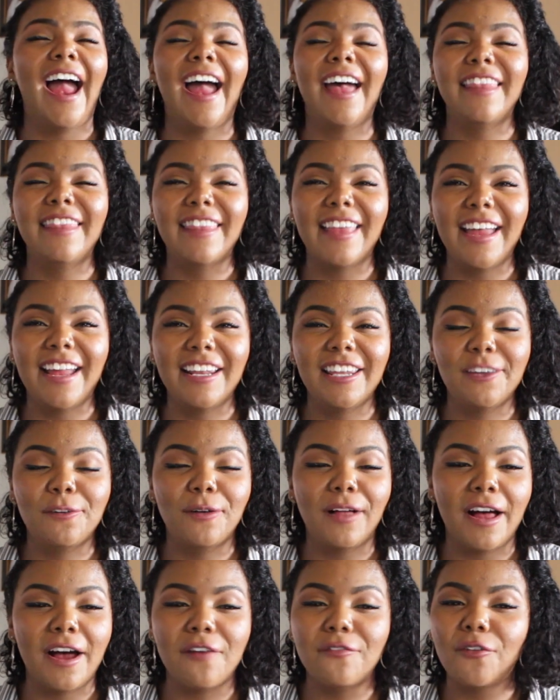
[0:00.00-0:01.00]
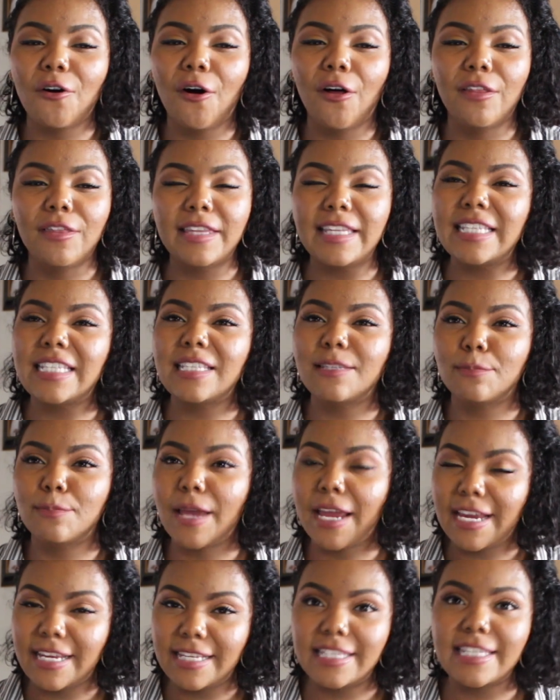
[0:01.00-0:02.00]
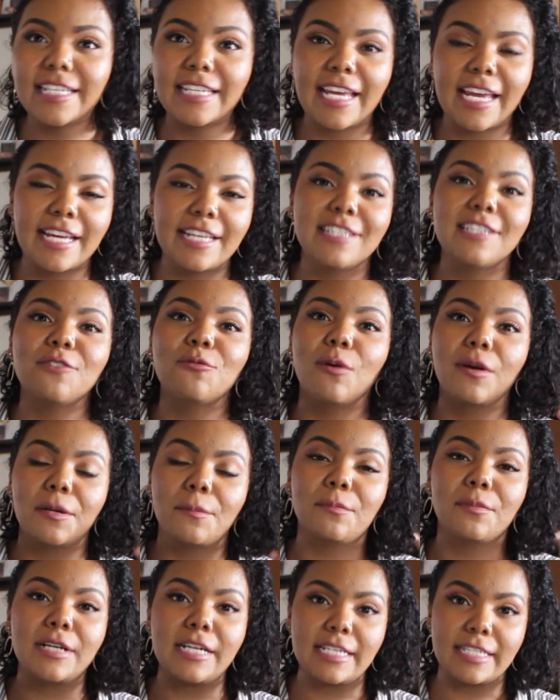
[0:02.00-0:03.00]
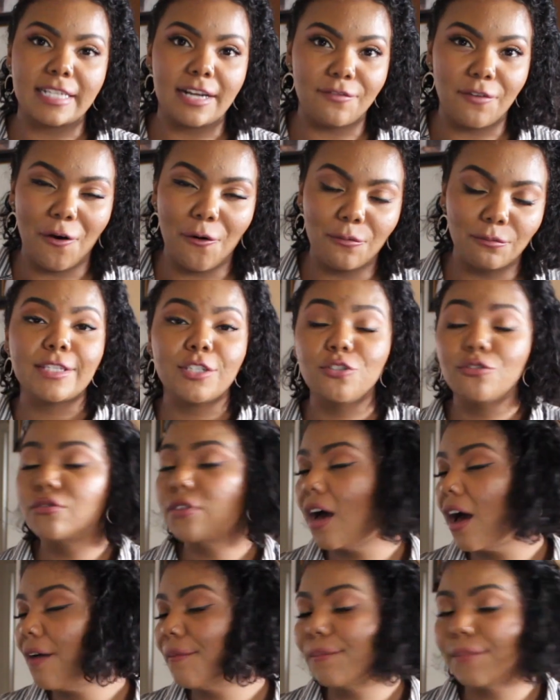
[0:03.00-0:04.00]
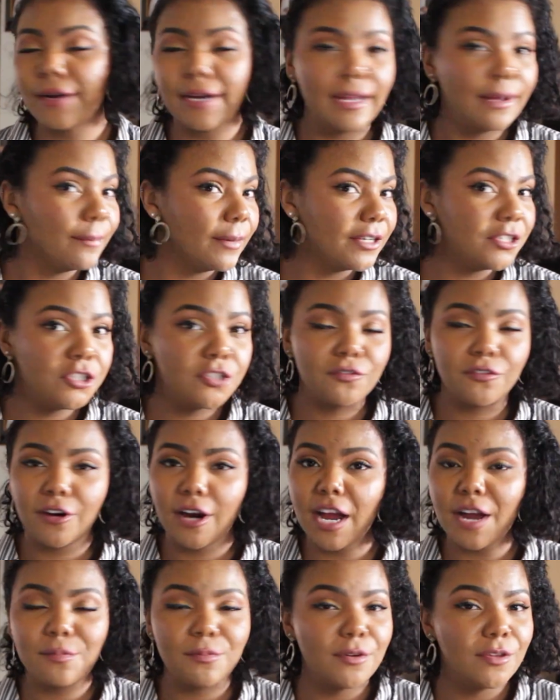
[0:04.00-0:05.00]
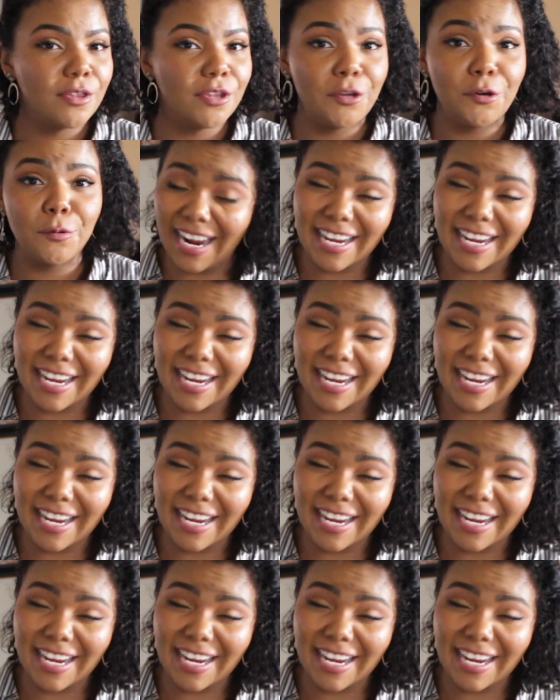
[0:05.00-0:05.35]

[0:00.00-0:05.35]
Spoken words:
And then you have all the space in case you want to bring stuff home. So do not bring a bunch of crap with you.